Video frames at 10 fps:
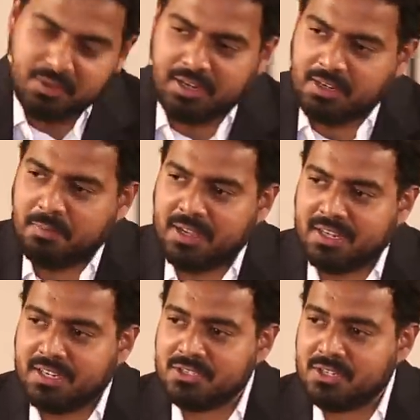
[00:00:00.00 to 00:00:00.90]
Right? They're paying
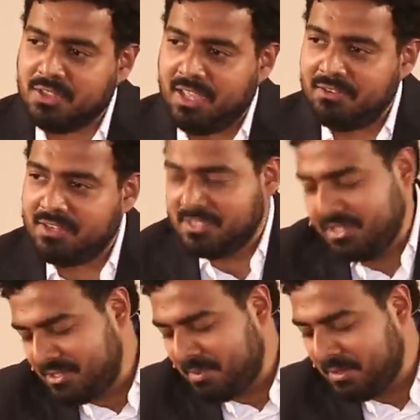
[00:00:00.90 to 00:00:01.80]
attention to the heaviness in
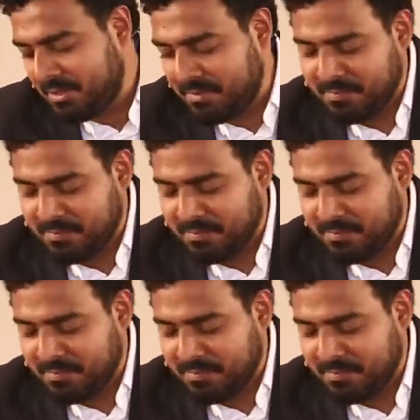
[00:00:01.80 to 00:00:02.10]
the stomach.